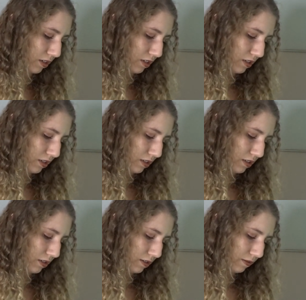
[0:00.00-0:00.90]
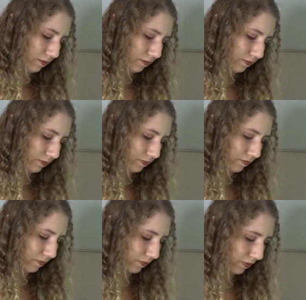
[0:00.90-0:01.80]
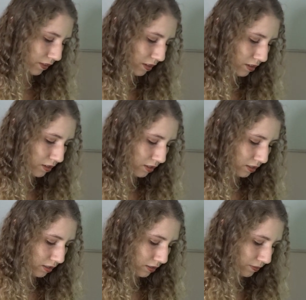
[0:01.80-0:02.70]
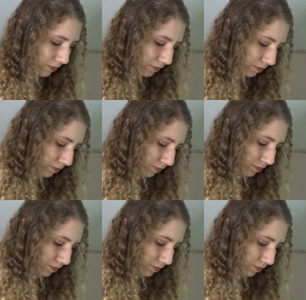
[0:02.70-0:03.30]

[no speech]